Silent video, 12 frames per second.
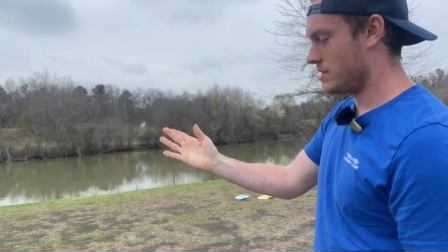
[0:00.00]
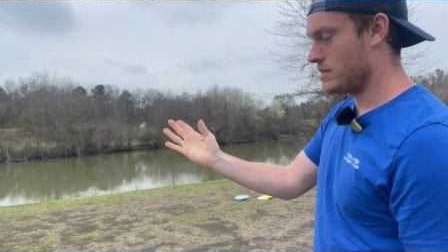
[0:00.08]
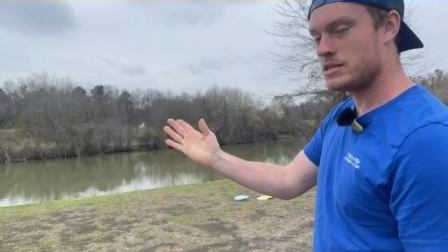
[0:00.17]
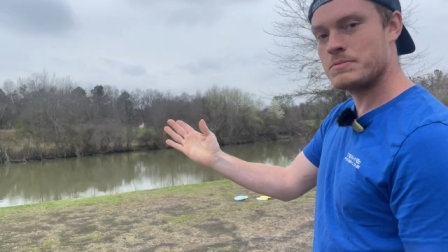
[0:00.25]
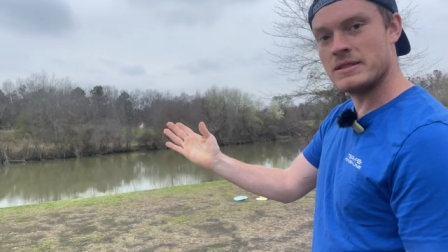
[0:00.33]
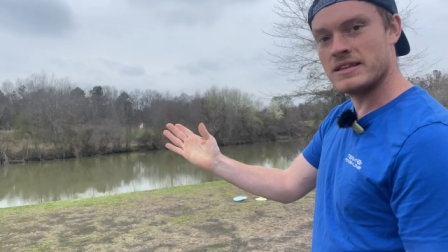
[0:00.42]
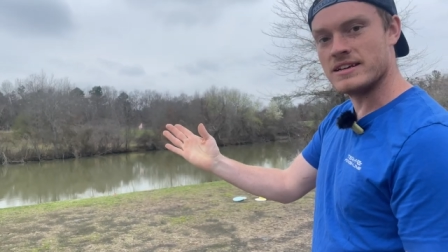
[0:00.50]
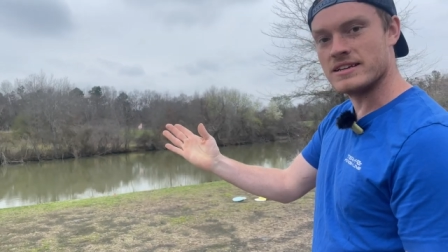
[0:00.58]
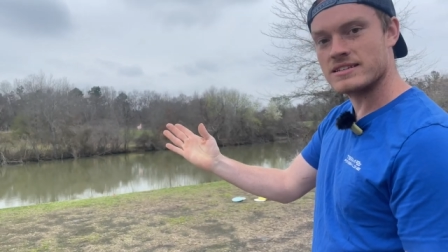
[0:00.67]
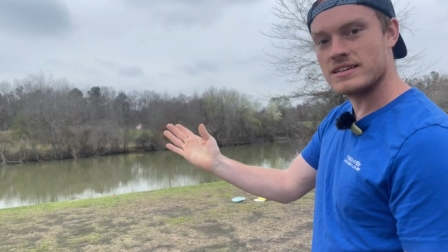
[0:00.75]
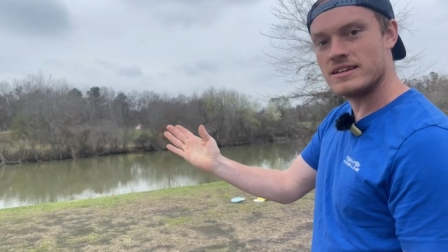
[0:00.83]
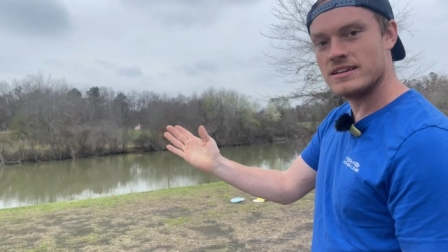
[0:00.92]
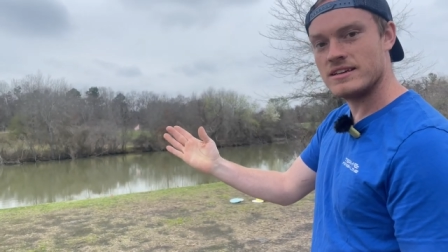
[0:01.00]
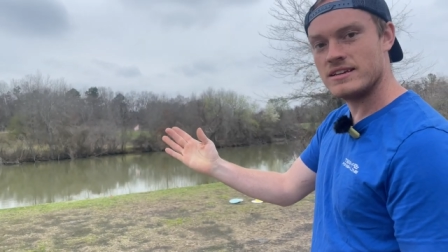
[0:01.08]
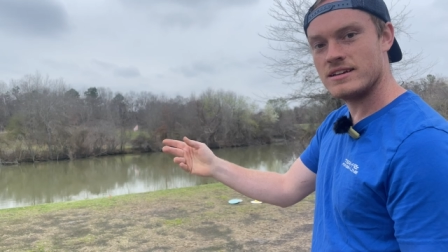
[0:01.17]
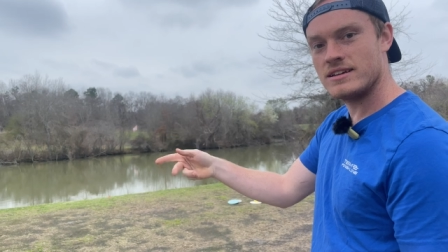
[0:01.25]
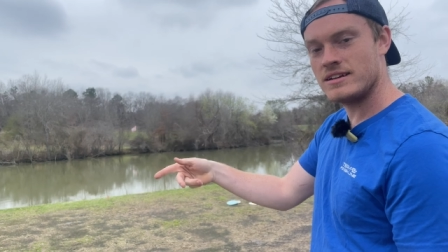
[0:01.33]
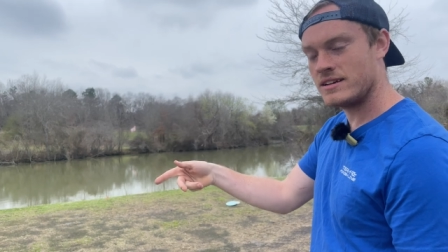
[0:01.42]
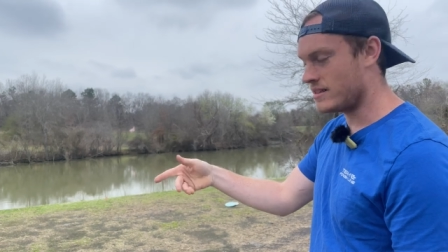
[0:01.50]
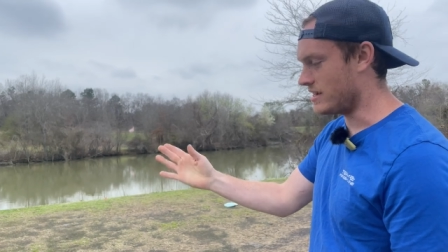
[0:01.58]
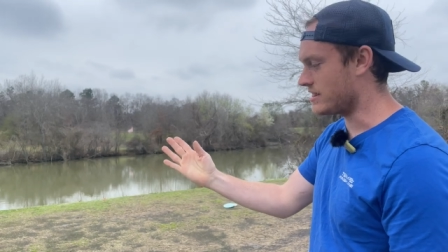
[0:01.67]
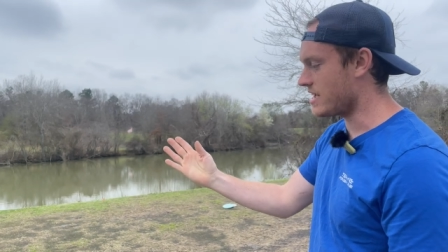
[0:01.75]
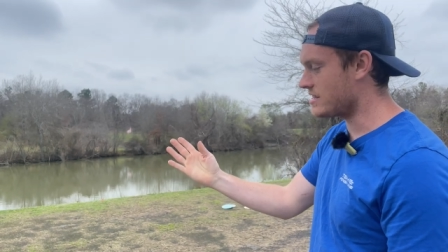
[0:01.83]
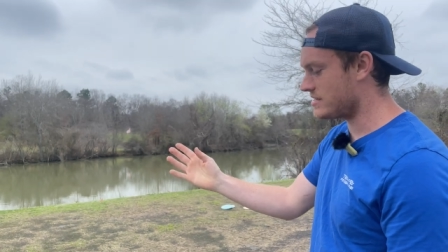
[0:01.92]
spin the disc.
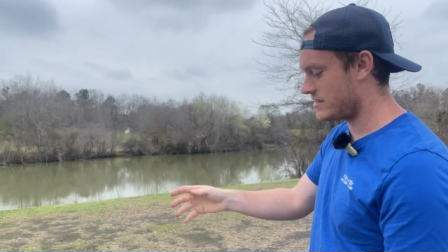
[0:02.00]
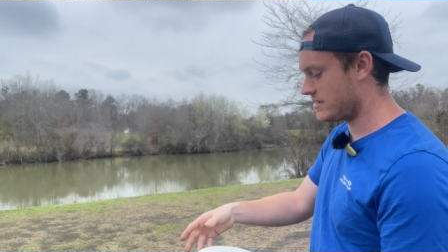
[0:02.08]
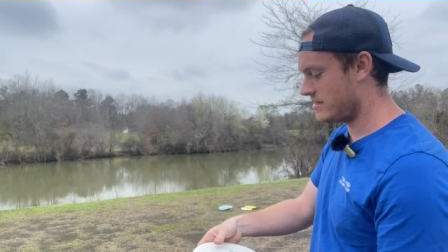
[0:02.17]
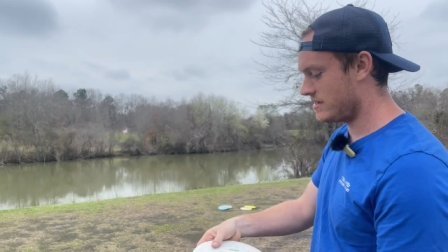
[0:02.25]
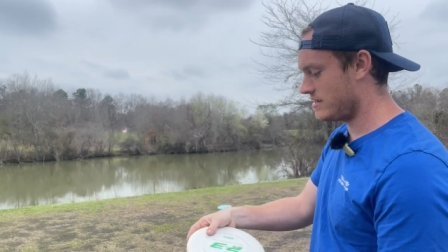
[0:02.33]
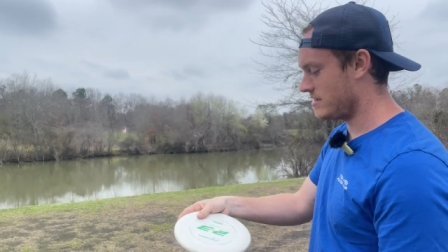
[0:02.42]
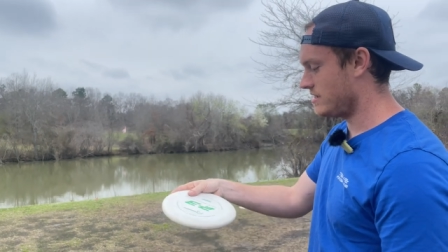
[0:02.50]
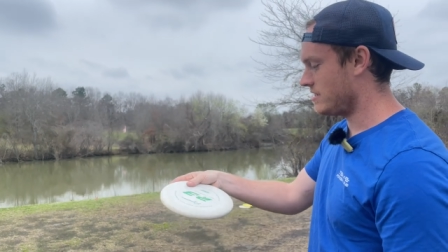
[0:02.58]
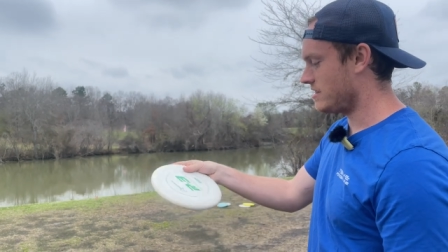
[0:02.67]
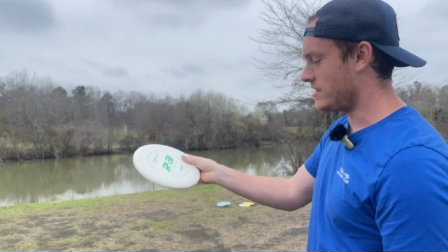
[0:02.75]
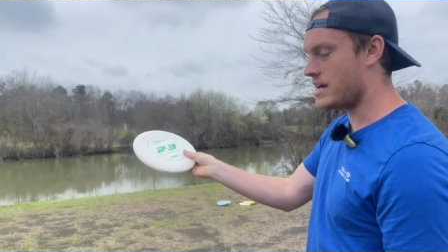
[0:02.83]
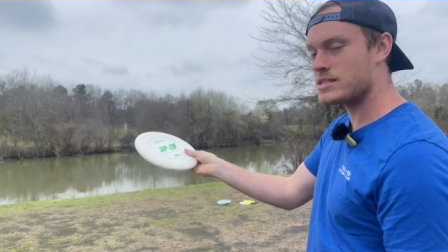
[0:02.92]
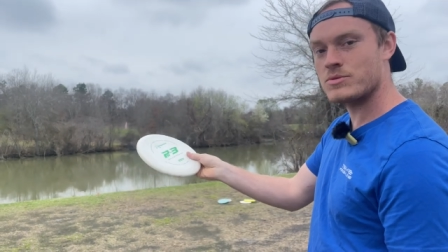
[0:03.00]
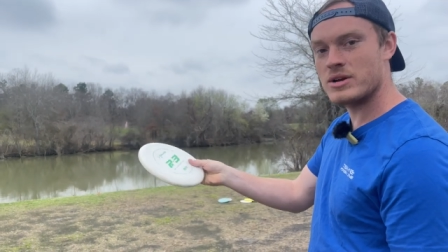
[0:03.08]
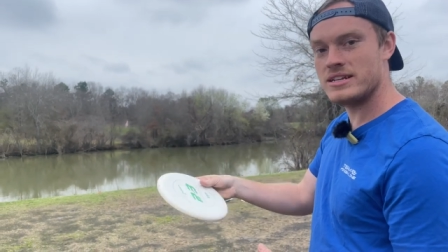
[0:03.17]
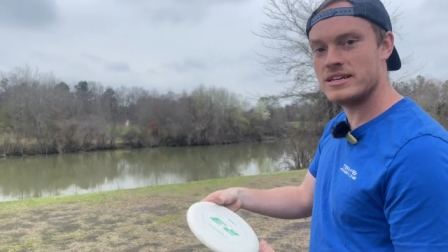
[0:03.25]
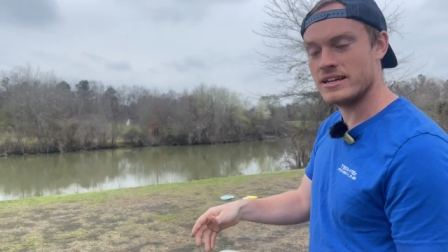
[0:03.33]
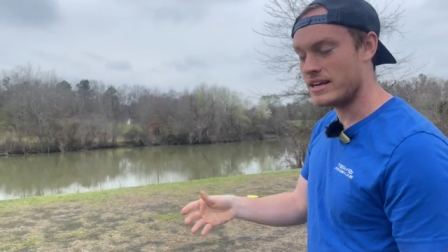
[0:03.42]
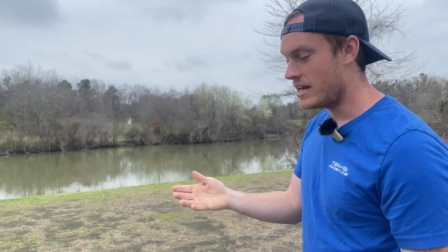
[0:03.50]
Like that's what I did.